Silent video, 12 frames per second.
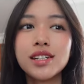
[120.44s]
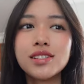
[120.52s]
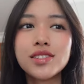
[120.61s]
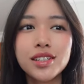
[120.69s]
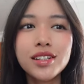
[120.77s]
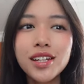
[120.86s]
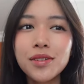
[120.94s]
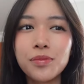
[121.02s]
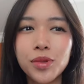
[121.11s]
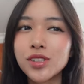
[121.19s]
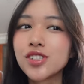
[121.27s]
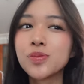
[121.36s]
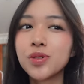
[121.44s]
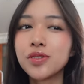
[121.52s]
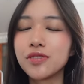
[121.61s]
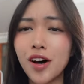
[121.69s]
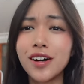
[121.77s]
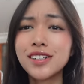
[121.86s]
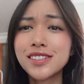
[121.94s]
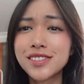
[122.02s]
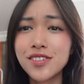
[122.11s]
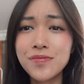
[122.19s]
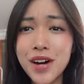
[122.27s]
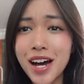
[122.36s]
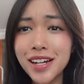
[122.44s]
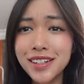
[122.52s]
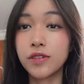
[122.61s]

is in like multiple vlogs of mine.